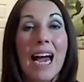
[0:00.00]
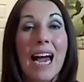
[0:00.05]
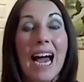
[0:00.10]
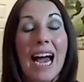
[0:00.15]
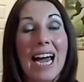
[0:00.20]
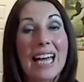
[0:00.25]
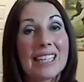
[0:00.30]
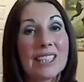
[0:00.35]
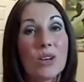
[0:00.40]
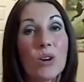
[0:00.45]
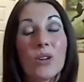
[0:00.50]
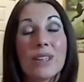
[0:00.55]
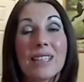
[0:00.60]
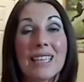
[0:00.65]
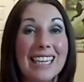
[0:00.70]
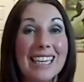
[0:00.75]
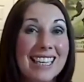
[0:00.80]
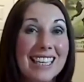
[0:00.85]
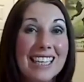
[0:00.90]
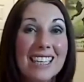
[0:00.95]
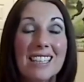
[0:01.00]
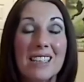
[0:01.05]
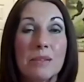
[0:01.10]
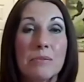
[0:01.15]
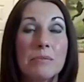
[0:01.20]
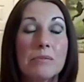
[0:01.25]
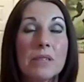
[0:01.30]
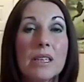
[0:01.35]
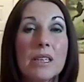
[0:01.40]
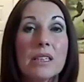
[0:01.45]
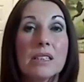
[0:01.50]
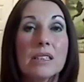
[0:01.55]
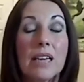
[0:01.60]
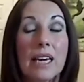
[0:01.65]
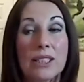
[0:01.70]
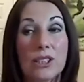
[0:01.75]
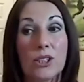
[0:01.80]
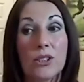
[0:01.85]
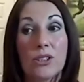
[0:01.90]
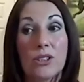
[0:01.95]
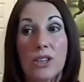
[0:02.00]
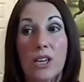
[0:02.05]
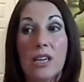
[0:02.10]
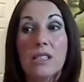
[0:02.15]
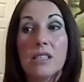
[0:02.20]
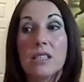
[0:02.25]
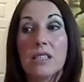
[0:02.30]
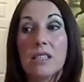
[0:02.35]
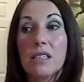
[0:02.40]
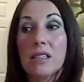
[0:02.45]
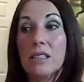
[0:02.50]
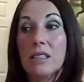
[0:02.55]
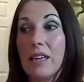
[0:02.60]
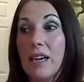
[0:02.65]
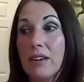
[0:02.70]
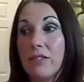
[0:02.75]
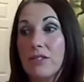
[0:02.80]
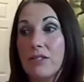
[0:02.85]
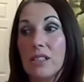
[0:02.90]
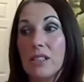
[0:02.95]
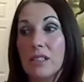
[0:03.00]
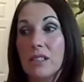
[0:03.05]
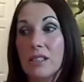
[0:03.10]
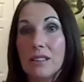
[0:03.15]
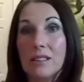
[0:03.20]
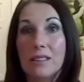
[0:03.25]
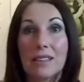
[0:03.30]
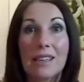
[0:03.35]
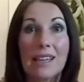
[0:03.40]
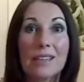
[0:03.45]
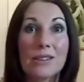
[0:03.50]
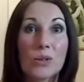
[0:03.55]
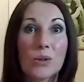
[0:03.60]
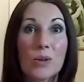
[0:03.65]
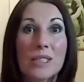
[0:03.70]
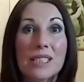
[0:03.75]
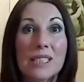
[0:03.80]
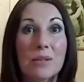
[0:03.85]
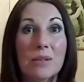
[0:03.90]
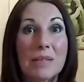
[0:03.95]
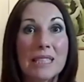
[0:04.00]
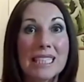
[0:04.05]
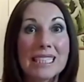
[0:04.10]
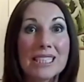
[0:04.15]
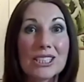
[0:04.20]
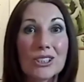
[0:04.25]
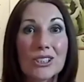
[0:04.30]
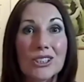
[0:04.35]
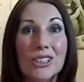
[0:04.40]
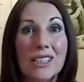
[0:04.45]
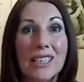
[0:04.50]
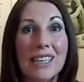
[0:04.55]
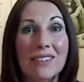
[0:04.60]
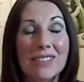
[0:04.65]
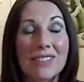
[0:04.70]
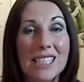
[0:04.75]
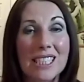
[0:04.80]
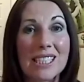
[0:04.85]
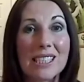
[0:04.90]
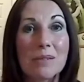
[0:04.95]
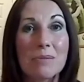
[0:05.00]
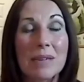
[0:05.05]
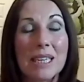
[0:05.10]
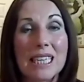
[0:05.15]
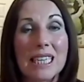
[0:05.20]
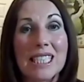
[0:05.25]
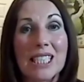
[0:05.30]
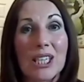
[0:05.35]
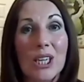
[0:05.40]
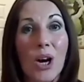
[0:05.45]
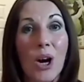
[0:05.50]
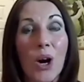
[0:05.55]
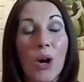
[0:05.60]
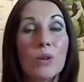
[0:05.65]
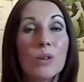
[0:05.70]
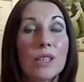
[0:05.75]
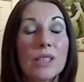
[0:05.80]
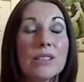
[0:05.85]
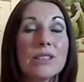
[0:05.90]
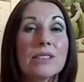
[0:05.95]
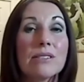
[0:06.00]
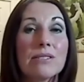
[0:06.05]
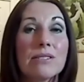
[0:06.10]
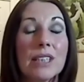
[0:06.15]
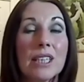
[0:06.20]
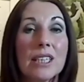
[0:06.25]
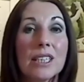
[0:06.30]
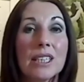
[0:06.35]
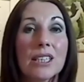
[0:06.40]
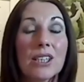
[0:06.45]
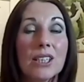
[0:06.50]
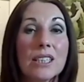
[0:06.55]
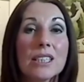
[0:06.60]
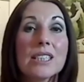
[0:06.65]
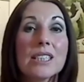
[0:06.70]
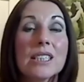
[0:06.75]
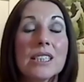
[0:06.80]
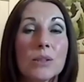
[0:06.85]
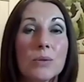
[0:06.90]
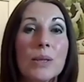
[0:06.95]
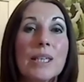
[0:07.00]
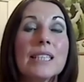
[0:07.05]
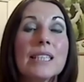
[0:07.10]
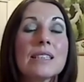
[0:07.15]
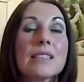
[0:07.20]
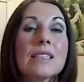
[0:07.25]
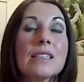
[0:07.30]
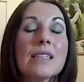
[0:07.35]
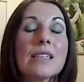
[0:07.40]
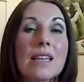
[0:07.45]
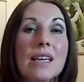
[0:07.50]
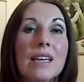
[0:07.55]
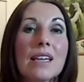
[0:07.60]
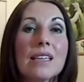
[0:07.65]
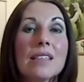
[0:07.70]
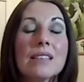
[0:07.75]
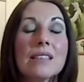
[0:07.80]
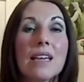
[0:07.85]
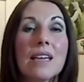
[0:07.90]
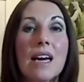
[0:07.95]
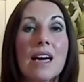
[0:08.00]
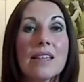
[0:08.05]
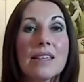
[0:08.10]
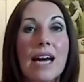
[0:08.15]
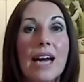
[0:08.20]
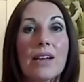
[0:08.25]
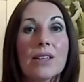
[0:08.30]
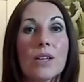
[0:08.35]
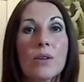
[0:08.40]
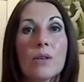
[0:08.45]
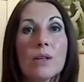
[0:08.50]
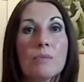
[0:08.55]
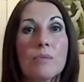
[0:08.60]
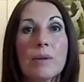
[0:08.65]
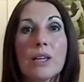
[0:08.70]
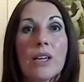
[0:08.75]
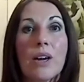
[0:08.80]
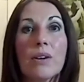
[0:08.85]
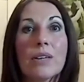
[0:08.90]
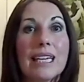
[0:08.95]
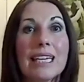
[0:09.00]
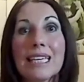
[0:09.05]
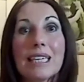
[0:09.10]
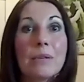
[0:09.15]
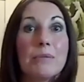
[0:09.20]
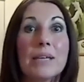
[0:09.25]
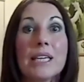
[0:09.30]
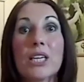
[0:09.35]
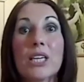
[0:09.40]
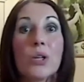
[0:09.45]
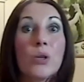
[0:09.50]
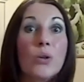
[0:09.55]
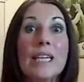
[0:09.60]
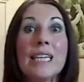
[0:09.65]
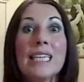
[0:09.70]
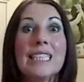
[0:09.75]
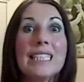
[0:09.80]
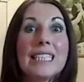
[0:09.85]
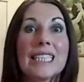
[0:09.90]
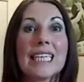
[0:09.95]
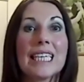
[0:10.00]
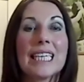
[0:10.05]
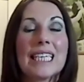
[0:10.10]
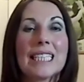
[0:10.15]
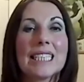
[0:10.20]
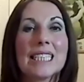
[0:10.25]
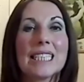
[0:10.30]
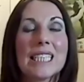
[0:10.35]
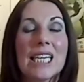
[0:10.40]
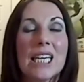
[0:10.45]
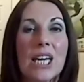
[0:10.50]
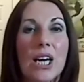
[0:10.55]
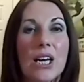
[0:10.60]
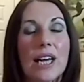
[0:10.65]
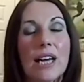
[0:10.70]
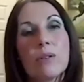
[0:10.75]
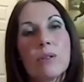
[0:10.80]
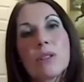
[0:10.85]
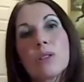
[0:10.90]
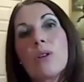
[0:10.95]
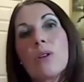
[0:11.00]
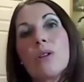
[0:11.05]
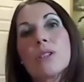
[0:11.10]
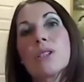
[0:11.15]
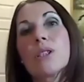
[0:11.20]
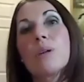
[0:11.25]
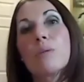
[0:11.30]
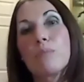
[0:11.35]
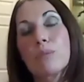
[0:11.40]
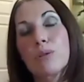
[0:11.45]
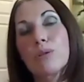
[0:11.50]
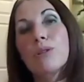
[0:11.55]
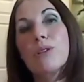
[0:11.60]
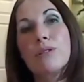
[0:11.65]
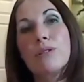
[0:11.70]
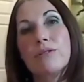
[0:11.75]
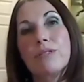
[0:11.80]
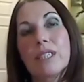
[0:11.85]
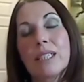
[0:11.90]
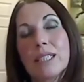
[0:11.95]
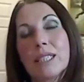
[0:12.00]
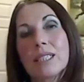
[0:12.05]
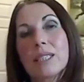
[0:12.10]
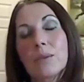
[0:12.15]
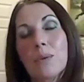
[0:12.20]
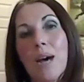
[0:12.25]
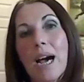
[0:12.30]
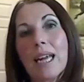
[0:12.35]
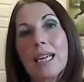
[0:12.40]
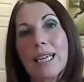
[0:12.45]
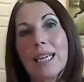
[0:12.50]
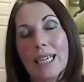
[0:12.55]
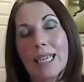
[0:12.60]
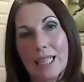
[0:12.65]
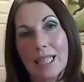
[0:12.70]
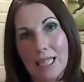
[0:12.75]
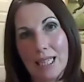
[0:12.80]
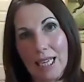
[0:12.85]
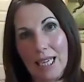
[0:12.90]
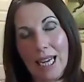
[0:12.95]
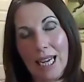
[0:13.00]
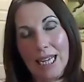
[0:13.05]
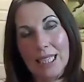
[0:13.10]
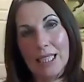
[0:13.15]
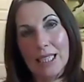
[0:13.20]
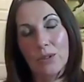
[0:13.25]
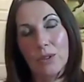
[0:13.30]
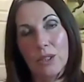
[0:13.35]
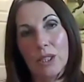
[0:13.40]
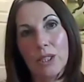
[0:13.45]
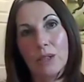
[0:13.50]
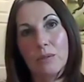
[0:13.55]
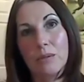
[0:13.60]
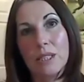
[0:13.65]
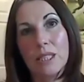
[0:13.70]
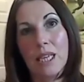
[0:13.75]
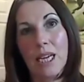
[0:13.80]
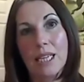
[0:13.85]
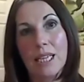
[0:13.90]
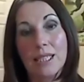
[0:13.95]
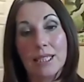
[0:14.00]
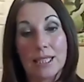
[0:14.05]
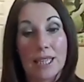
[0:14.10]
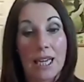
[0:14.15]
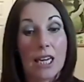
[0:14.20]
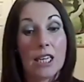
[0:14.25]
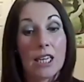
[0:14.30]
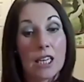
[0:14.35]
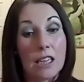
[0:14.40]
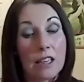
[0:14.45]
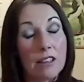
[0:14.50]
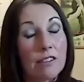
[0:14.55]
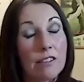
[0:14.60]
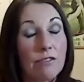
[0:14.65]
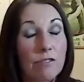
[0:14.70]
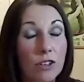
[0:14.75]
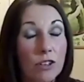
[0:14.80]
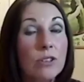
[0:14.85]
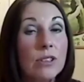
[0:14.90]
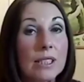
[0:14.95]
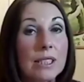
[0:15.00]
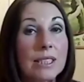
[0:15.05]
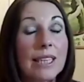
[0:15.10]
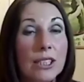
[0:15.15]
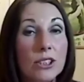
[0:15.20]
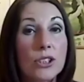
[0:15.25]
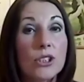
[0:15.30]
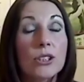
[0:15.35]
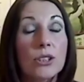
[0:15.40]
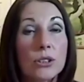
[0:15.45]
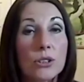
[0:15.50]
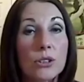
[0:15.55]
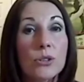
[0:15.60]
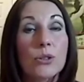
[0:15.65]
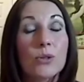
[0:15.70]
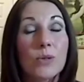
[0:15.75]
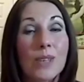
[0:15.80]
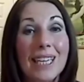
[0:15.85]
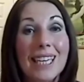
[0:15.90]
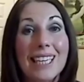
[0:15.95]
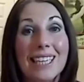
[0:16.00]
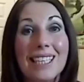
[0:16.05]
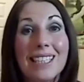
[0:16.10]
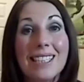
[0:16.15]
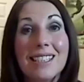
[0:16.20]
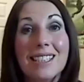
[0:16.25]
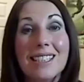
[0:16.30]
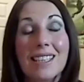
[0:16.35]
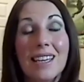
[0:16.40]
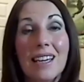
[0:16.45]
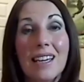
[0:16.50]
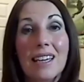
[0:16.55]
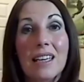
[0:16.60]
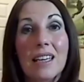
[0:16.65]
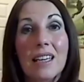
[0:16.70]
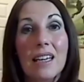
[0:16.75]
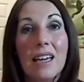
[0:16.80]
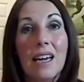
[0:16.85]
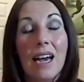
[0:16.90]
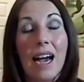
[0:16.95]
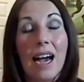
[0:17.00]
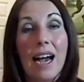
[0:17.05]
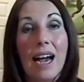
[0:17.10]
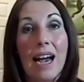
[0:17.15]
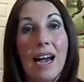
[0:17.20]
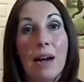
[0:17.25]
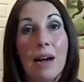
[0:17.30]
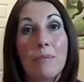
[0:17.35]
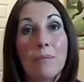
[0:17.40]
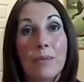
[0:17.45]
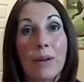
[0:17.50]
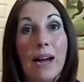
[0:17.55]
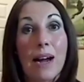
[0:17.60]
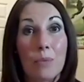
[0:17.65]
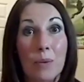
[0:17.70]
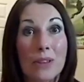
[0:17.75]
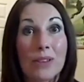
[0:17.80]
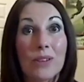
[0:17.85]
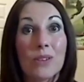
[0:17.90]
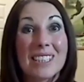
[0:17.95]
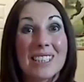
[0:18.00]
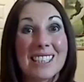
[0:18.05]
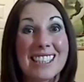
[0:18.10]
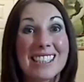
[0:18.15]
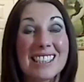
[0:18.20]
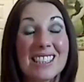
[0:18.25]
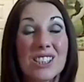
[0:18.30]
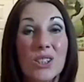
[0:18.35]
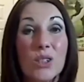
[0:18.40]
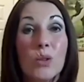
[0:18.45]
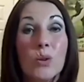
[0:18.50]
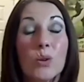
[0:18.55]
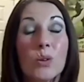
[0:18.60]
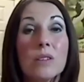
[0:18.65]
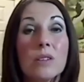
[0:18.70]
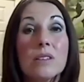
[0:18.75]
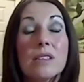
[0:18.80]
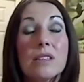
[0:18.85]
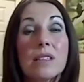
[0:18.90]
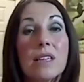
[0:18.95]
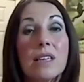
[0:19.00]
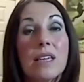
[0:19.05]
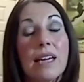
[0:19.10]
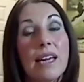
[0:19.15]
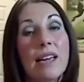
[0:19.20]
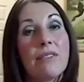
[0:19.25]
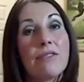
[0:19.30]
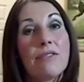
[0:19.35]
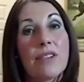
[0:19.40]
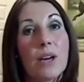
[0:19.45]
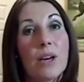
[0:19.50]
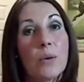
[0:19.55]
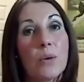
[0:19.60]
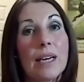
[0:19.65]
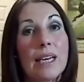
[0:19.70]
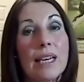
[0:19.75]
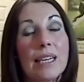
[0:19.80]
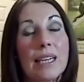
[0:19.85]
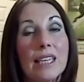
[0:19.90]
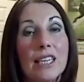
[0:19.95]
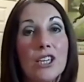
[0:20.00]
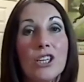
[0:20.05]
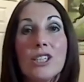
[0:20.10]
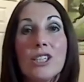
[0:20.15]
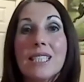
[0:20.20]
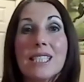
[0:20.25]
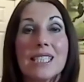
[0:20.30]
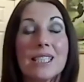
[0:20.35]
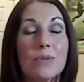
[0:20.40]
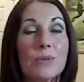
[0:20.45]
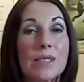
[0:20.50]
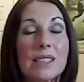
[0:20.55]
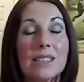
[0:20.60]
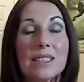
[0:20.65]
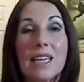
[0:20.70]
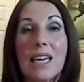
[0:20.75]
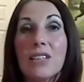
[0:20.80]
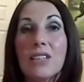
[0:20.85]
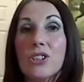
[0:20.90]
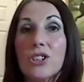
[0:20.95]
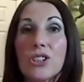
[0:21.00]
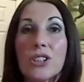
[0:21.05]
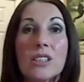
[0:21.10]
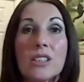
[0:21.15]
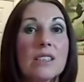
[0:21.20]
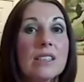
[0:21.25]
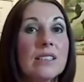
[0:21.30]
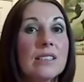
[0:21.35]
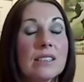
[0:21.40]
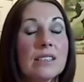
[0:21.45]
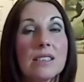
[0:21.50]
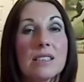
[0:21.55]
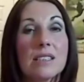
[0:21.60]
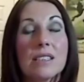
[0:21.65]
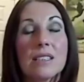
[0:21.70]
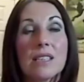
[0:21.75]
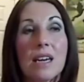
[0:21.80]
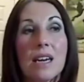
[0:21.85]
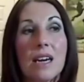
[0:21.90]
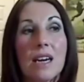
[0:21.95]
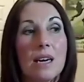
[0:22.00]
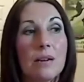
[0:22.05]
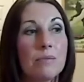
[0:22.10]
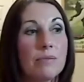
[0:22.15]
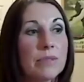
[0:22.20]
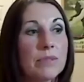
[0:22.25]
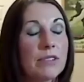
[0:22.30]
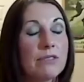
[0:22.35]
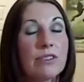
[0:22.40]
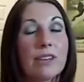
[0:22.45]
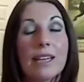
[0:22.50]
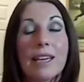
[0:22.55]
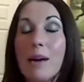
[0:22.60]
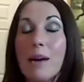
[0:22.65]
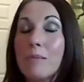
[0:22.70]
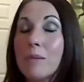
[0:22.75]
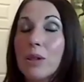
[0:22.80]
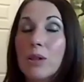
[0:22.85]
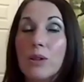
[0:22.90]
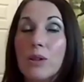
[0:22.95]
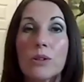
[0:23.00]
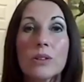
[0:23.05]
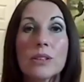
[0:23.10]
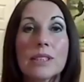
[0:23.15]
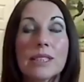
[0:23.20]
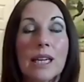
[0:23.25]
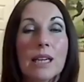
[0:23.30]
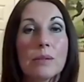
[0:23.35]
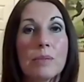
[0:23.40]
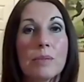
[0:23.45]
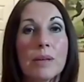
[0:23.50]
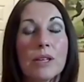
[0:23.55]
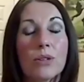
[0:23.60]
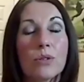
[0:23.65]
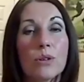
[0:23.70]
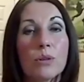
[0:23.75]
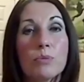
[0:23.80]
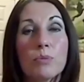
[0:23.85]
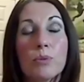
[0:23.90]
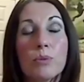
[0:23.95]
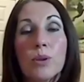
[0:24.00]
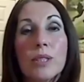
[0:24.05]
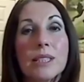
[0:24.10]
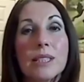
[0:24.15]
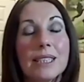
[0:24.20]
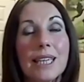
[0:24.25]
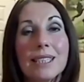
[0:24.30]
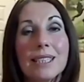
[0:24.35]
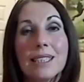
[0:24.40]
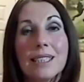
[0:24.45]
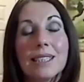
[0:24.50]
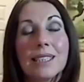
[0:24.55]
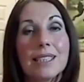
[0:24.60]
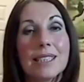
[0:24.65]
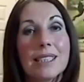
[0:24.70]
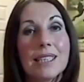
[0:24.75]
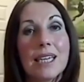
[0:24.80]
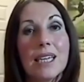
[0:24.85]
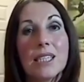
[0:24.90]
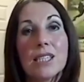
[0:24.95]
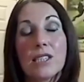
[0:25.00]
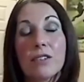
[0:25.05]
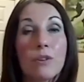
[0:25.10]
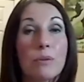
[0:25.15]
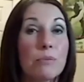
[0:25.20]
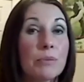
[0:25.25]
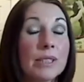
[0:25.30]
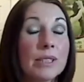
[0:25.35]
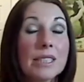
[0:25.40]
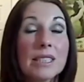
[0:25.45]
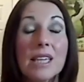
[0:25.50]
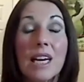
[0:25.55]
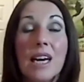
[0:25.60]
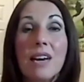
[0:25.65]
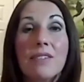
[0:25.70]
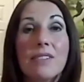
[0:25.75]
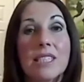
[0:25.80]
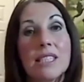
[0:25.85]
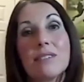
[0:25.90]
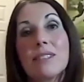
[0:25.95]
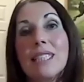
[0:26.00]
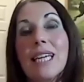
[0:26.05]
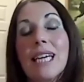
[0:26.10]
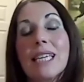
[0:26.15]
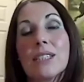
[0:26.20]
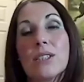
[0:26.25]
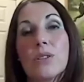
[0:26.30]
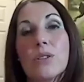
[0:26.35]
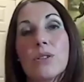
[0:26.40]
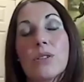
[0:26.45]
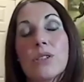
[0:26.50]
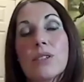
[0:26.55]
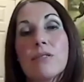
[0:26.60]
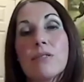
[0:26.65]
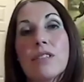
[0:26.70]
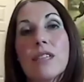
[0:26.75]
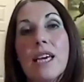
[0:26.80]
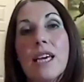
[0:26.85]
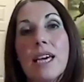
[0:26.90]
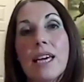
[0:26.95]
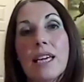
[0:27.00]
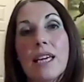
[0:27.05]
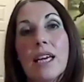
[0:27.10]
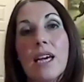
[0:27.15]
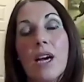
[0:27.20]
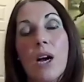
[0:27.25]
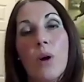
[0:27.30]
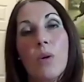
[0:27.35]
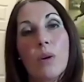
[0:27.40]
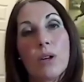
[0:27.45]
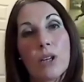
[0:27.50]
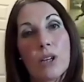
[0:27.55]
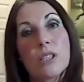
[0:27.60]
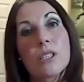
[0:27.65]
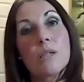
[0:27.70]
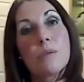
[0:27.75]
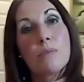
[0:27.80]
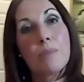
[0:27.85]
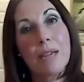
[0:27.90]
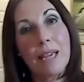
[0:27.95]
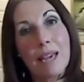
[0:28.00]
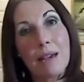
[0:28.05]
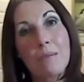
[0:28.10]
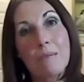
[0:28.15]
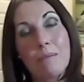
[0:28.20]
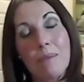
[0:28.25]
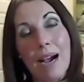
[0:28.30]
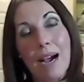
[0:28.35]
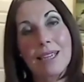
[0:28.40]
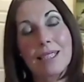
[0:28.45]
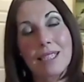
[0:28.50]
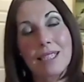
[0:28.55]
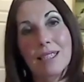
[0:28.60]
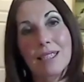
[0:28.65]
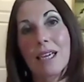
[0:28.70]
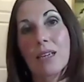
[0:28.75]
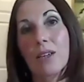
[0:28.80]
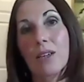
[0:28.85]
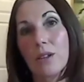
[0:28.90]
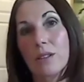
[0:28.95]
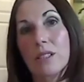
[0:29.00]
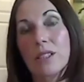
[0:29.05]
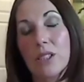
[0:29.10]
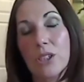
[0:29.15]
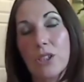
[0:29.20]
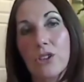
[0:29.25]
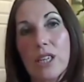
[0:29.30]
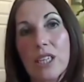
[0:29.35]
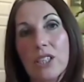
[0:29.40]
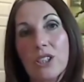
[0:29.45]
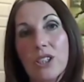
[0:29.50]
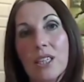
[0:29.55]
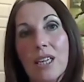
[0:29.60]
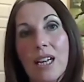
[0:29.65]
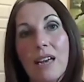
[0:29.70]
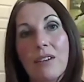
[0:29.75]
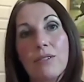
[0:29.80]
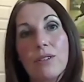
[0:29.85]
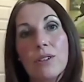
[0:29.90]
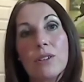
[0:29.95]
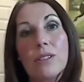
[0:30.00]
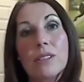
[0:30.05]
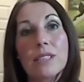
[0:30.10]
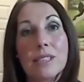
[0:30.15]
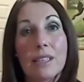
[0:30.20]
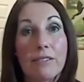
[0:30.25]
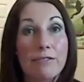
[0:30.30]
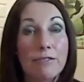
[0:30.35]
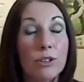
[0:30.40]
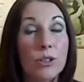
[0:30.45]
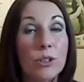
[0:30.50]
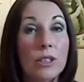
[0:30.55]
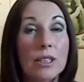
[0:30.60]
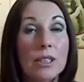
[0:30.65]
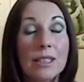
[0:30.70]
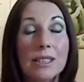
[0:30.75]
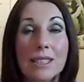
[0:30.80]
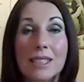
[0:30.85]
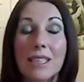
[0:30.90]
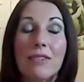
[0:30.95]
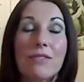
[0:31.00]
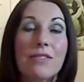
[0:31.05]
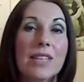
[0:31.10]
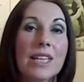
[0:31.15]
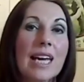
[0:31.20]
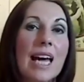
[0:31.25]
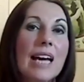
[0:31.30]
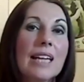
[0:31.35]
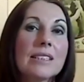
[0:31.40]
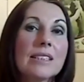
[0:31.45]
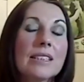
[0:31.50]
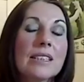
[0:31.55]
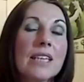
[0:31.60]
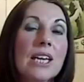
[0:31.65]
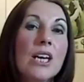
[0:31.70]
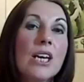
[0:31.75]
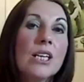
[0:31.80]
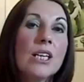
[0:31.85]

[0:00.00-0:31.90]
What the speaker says: and all the E numbers, and you'd notice after 20 minutes or so after them eating a whole load of coloured sweets and things, that they would be going a little bit crazy. And it was also proven as well, like in the classrooms, certain foods that children were eating when they was in schools, if they were loaded with certain sugars and different chemicals that had been through processes and different preservatives, that sort of thing, were going to be impacting their concentration levels, their focus and everything else.